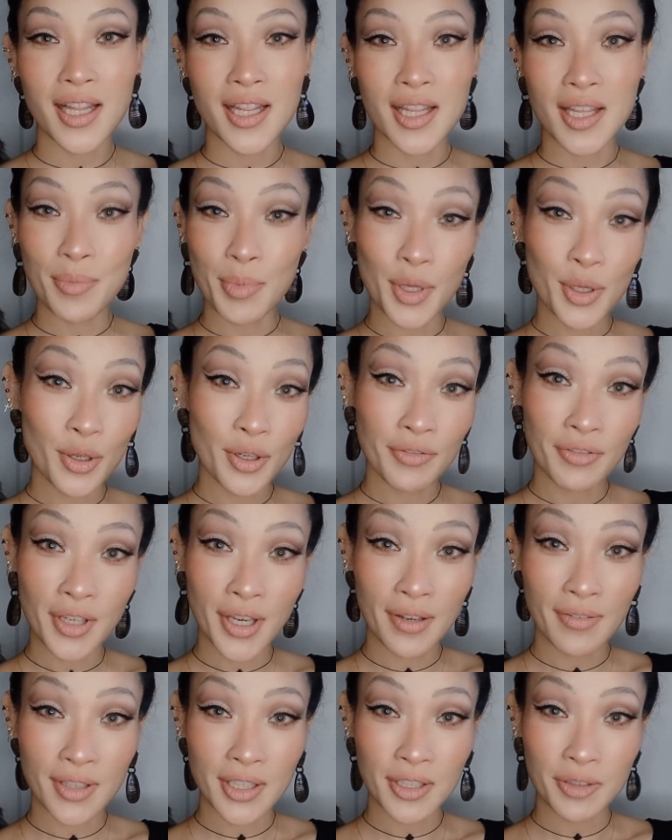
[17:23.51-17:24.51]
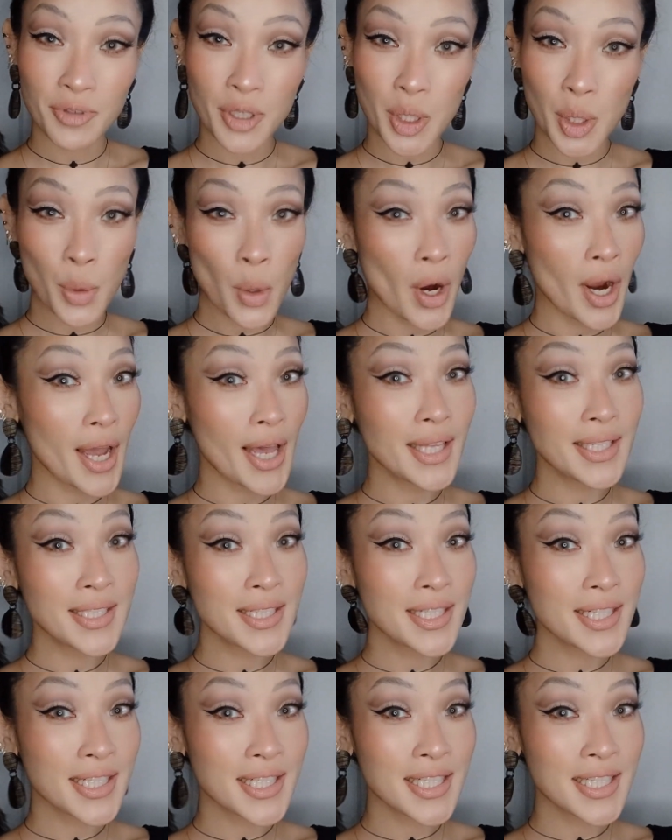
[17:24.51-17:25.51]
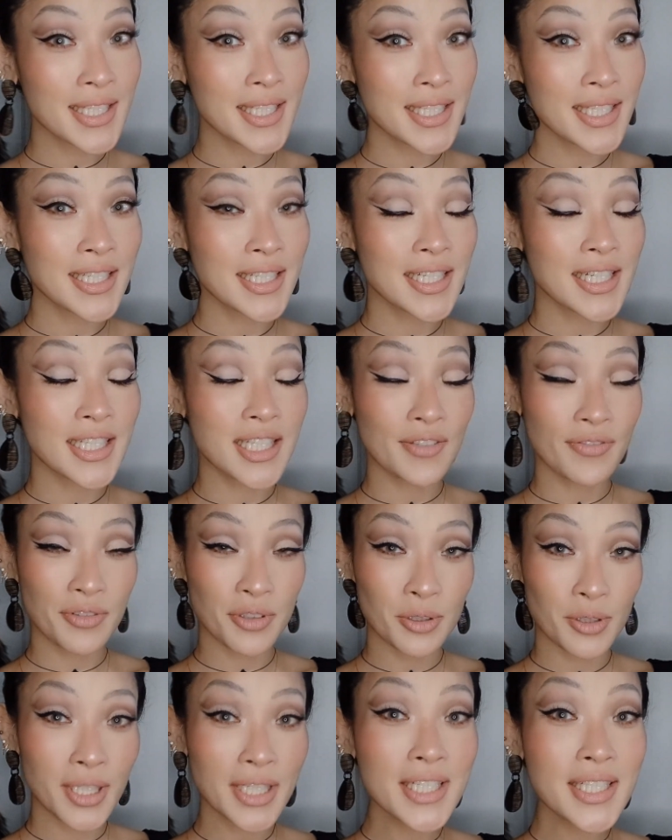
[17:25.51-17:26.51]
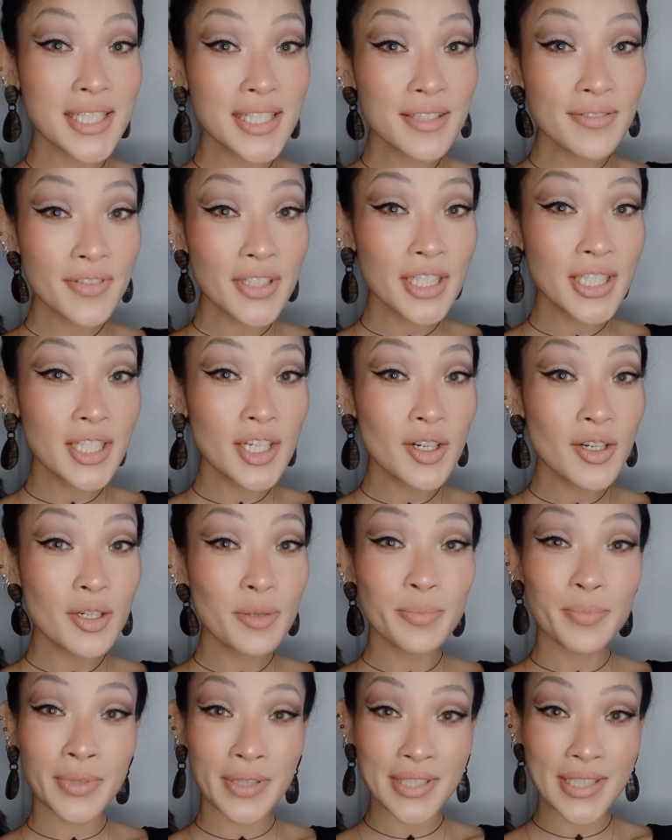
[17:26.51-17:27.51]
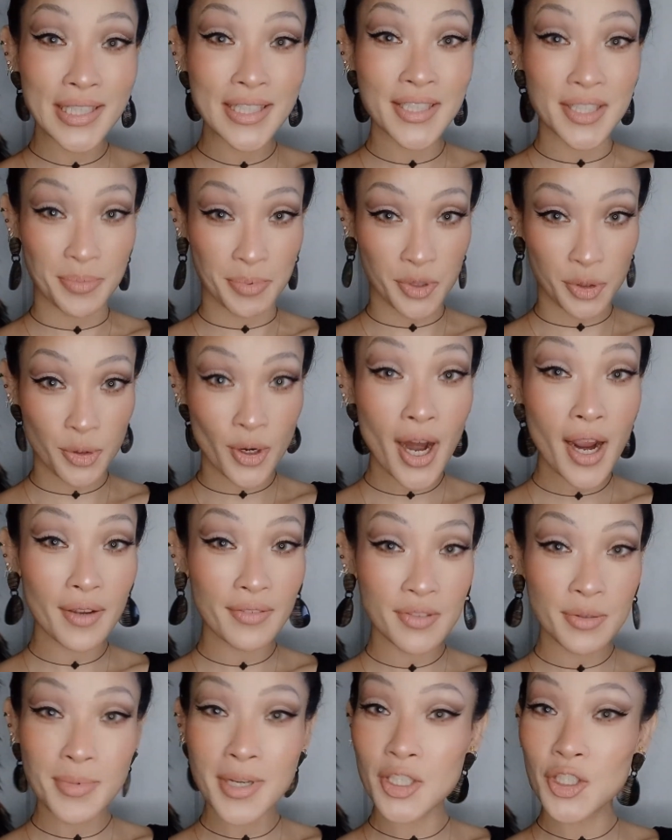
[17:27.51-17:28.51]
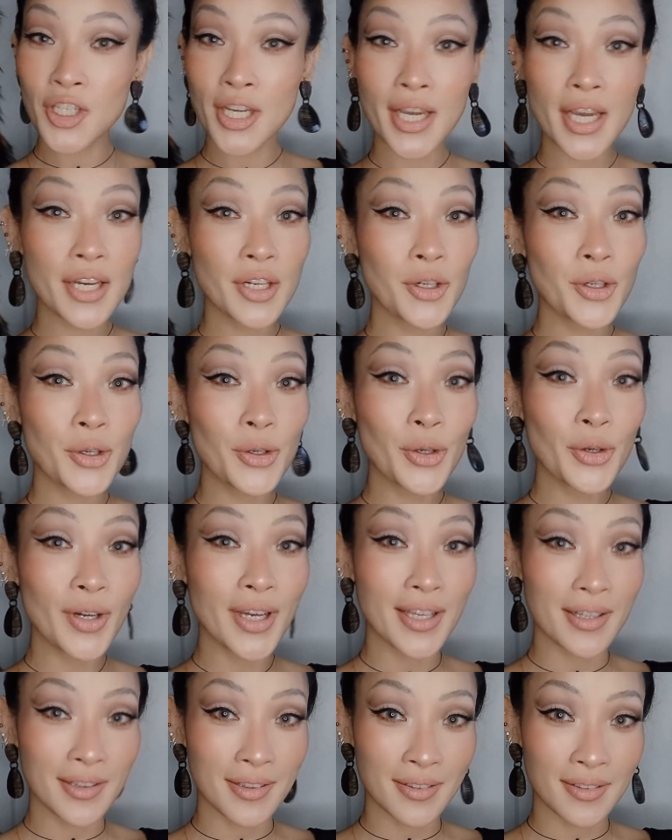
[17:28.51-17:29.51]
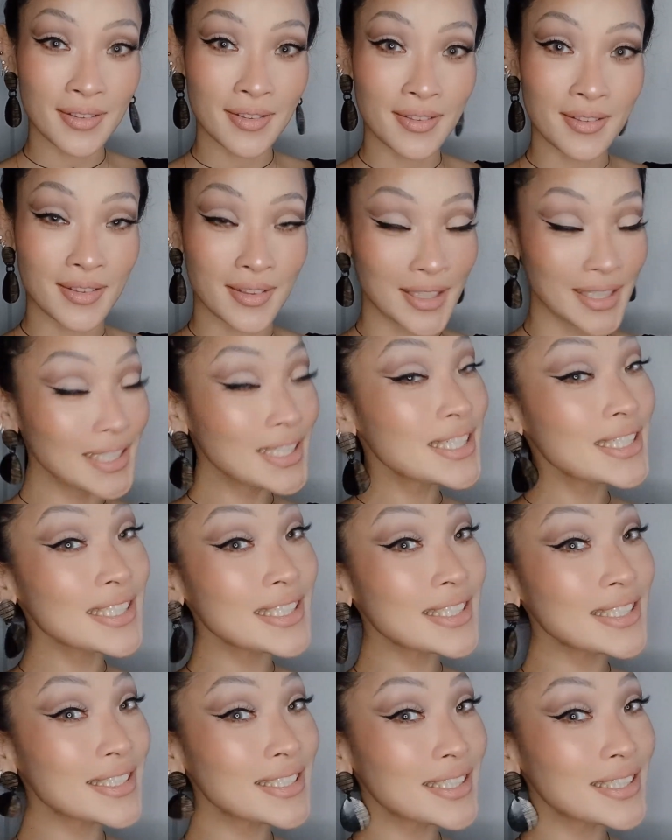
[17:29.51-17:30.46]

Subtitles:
Let me know if you have any requests, and if you like this video, please subscribe to my channel and like,